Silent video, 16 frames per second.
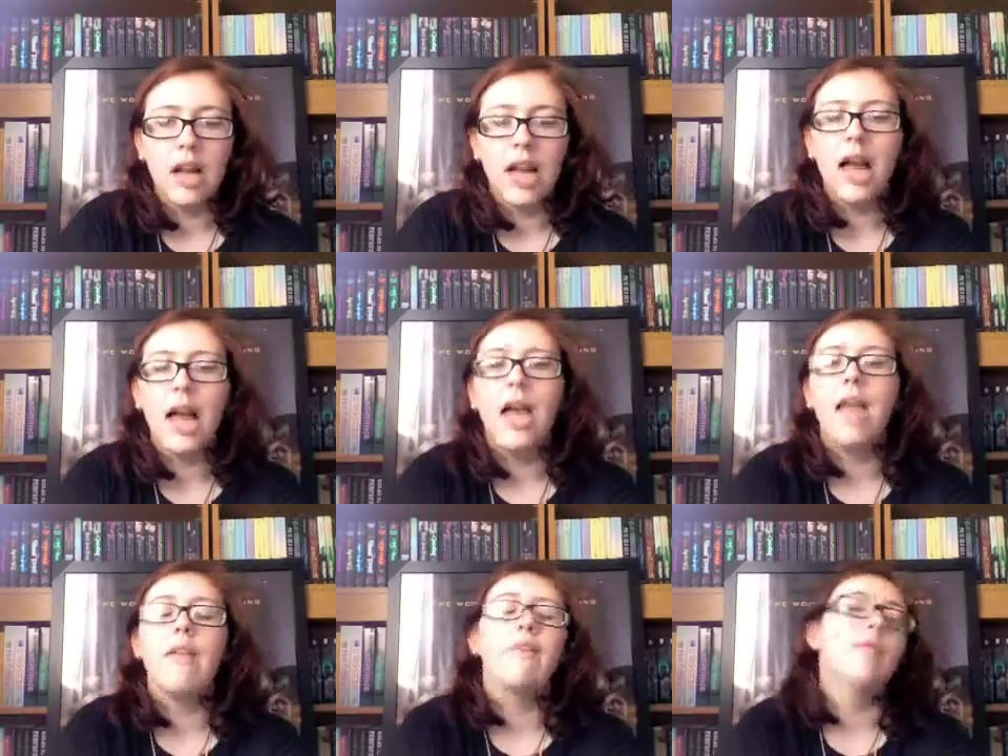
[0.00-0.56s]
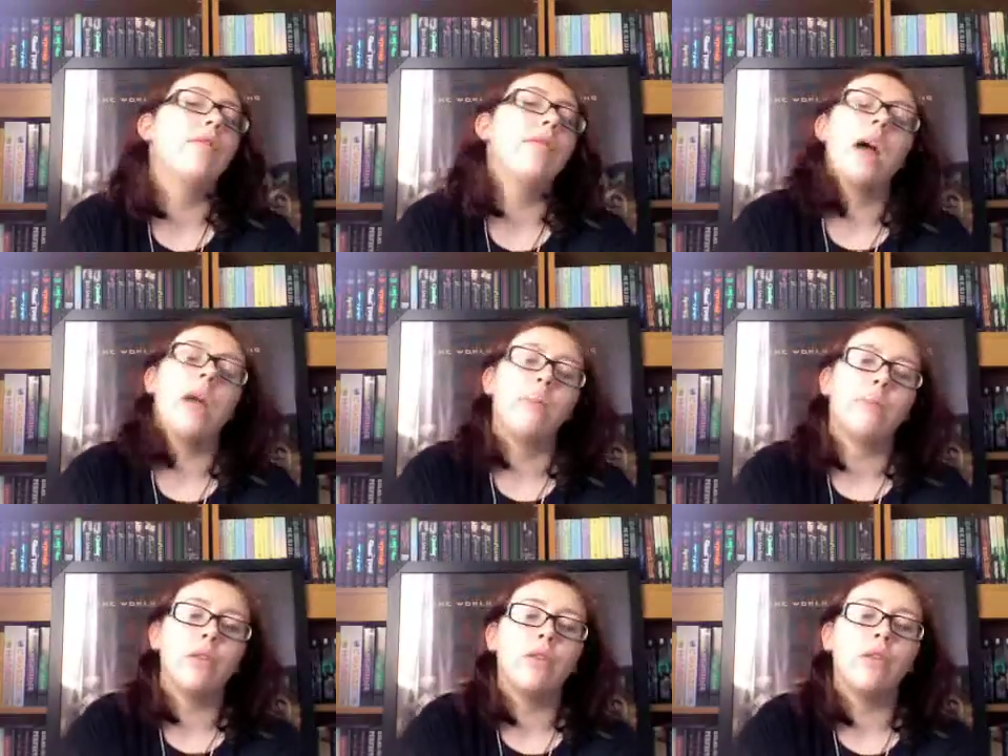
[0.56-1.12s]

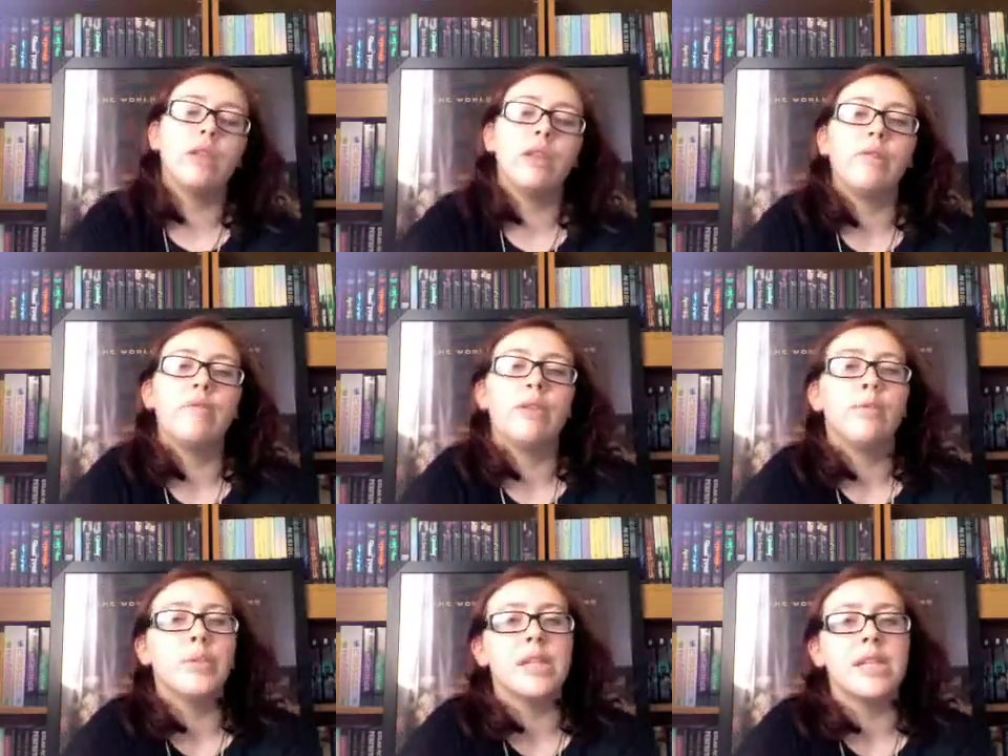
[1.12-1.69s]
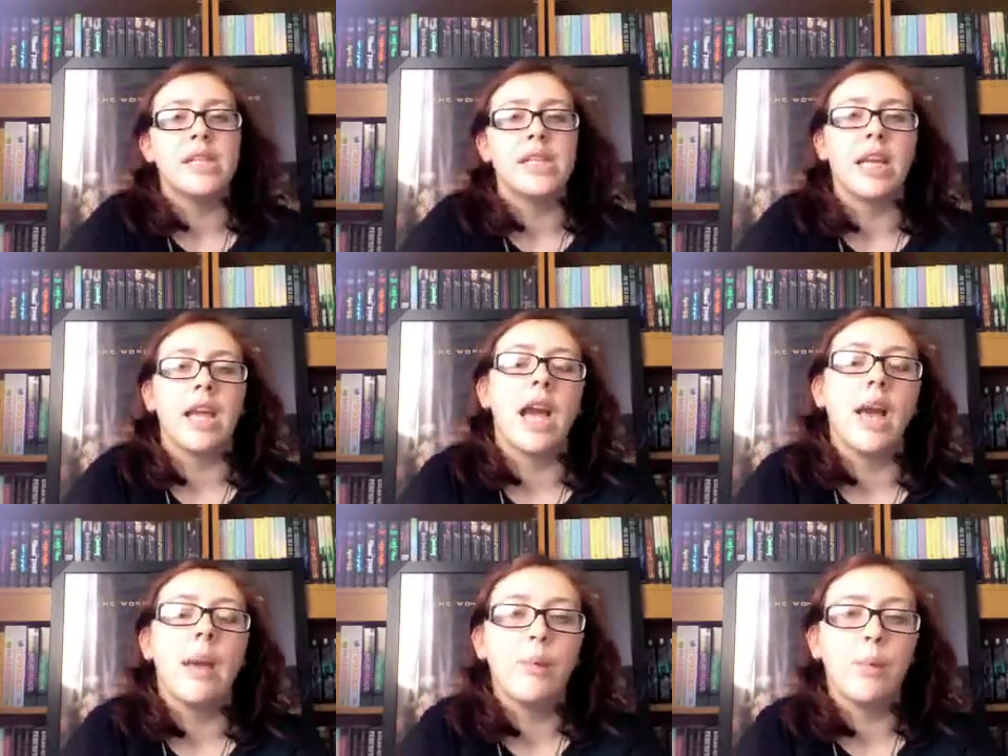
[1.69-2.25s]
I'm currently rereading
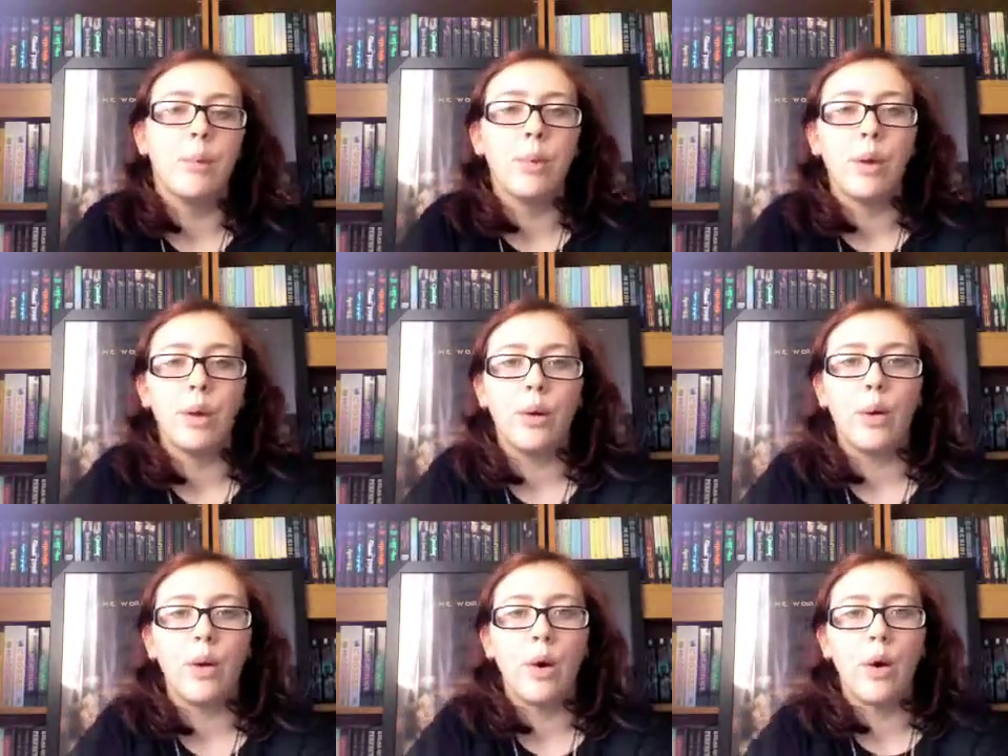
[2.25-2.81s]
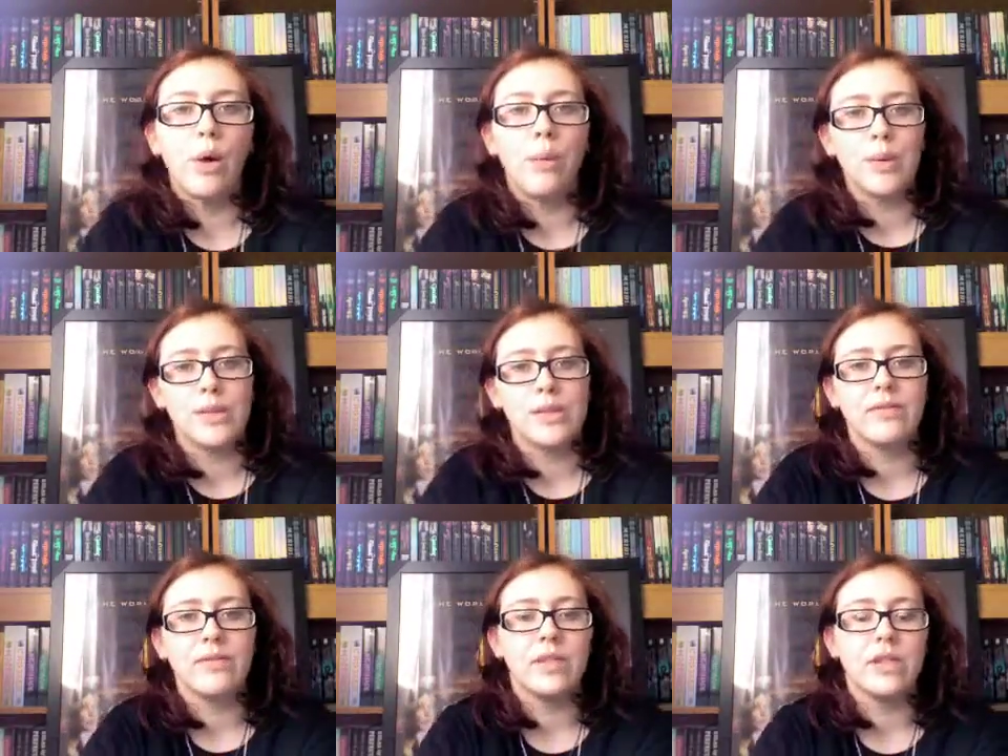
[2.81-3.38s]
it. I'm
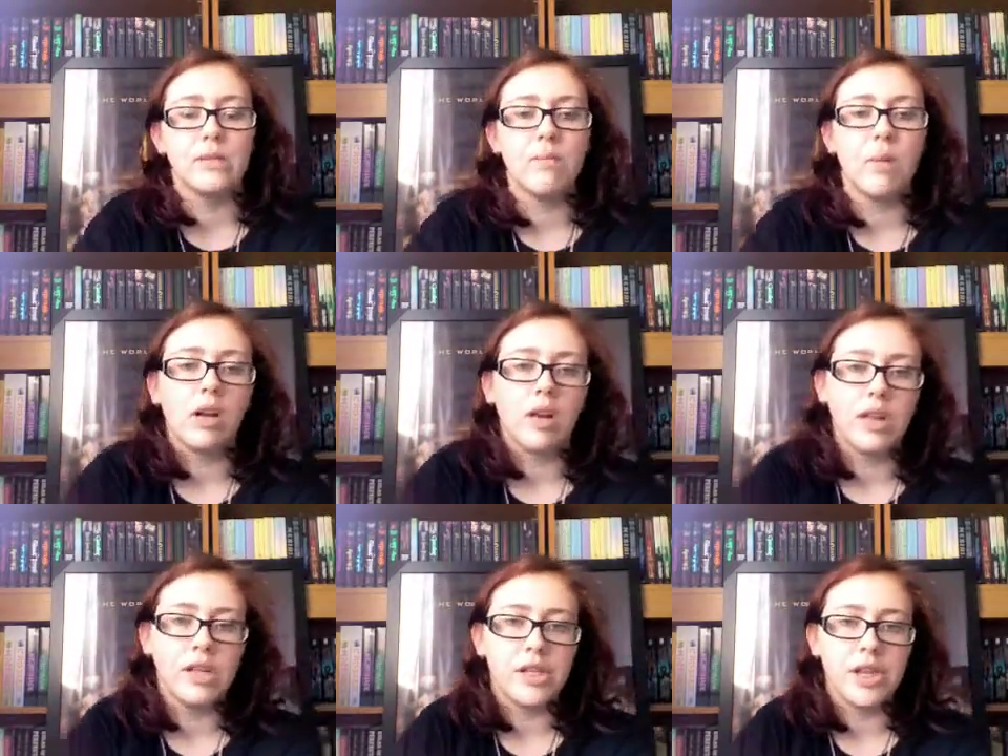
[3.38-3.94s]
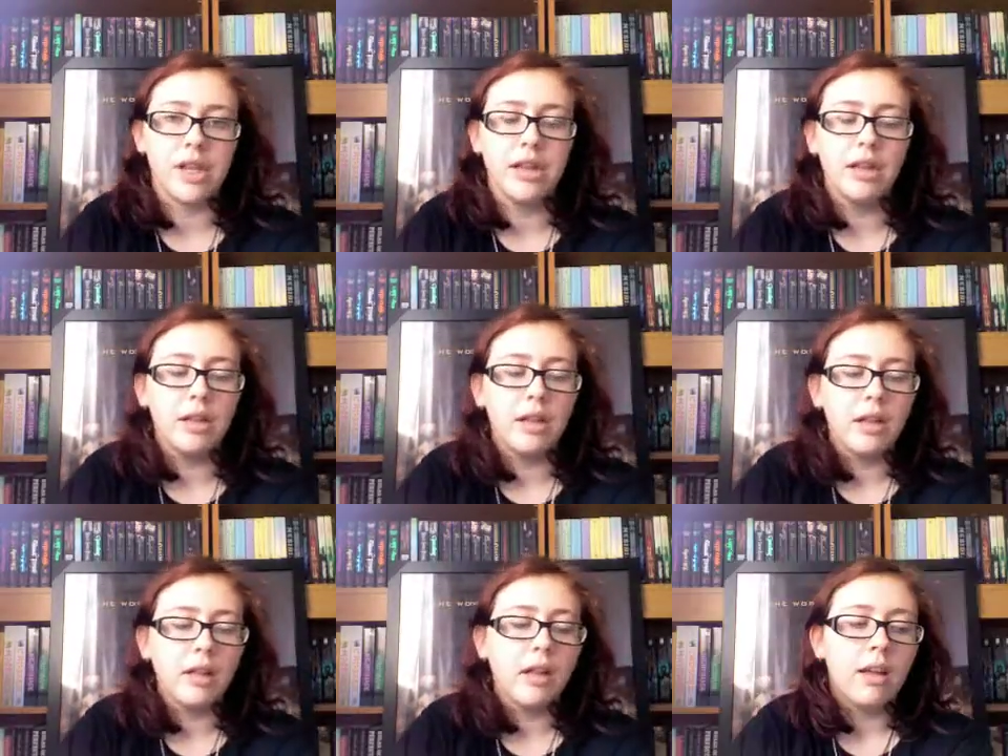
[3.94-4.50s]
almost finished Mockingjay
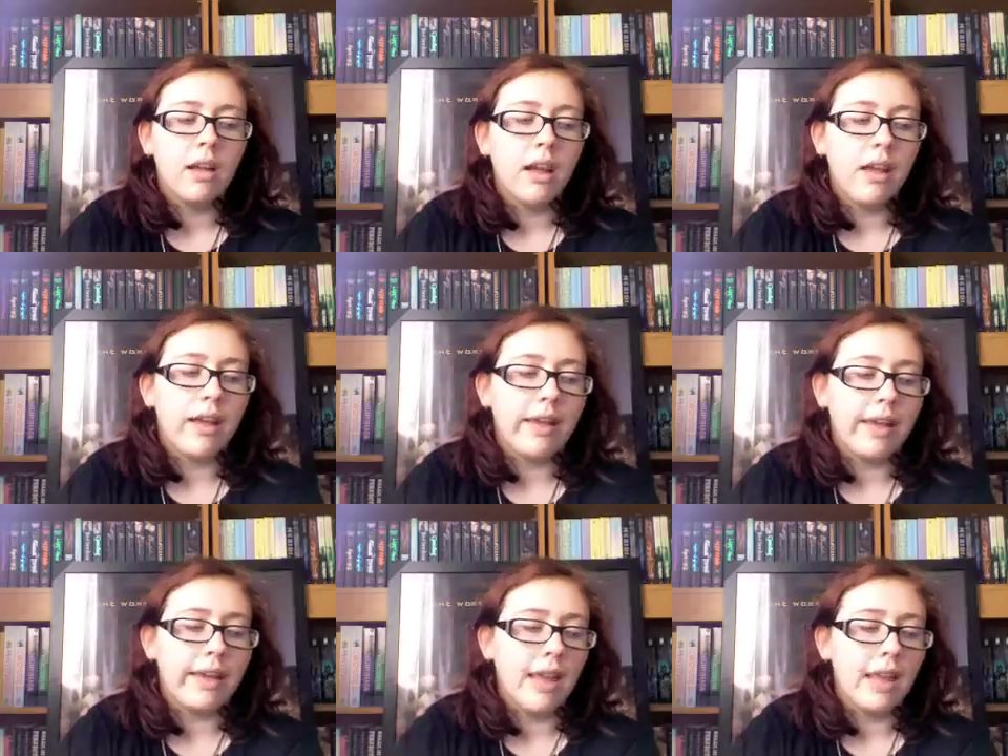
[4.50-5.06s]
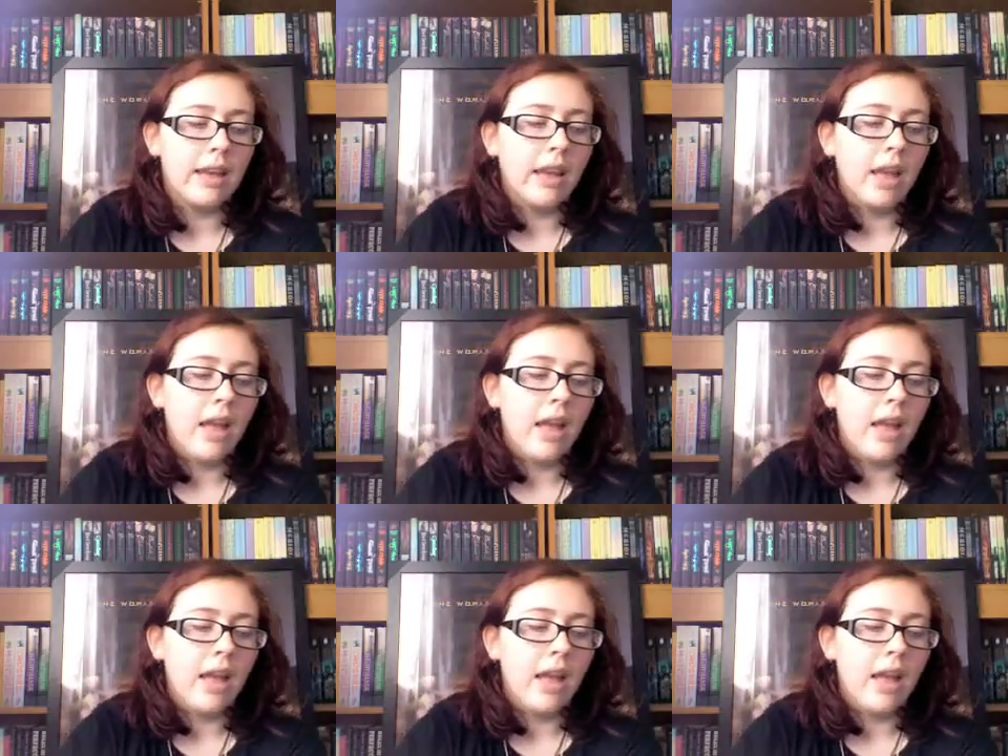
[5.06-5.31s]
again,